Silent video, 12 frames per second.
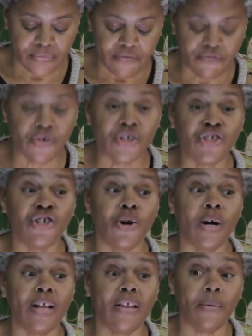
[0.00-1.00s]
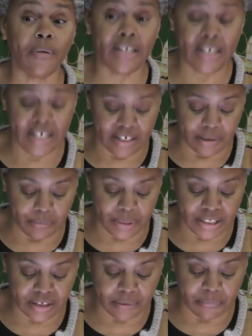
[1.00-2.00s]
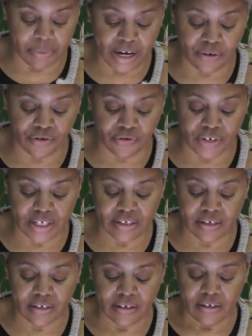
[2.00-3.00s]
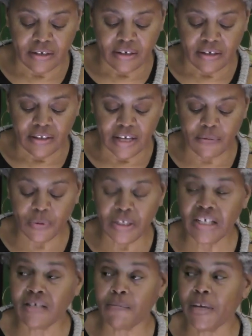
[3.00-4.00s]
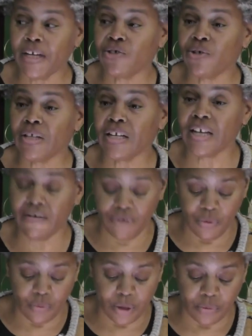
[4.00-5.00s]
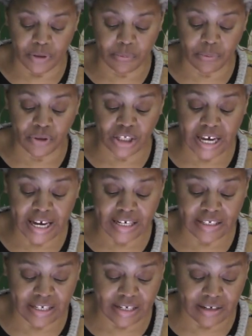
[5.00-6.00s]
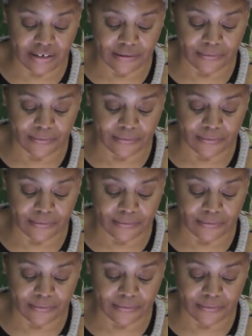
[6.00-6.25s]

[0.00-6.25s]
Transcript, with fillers: For sure, there would need to be some boundaries, and they would need to make sure that everyone was protected.